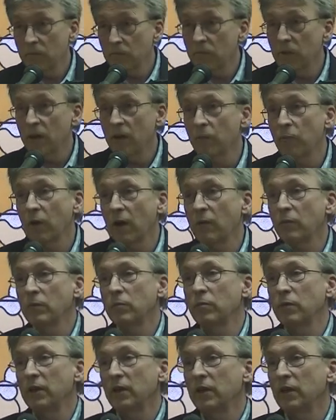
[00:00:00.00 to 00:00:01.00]
then I
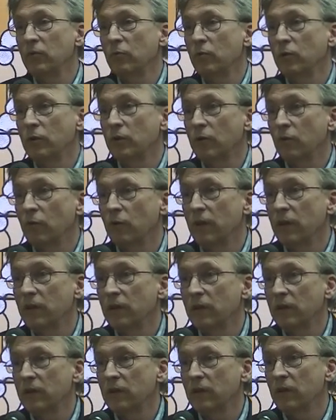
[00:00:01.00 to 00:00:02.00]
probably would agree
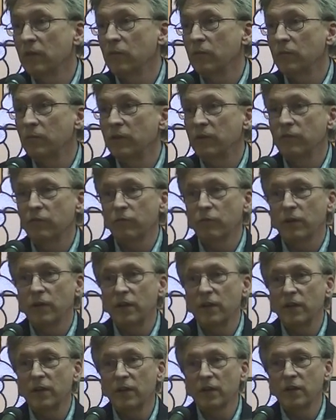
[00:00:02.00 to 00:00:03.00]
that there would be
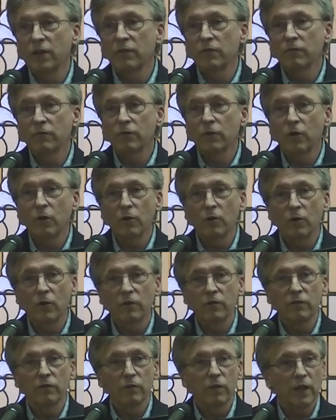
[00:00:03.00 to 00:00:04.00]
free flow
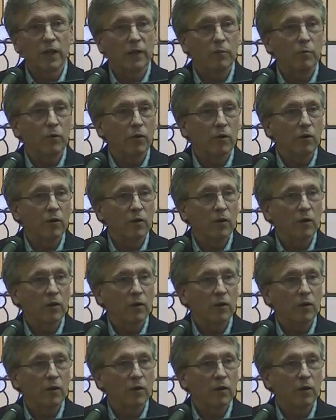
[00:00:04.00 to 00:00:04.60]
of labor.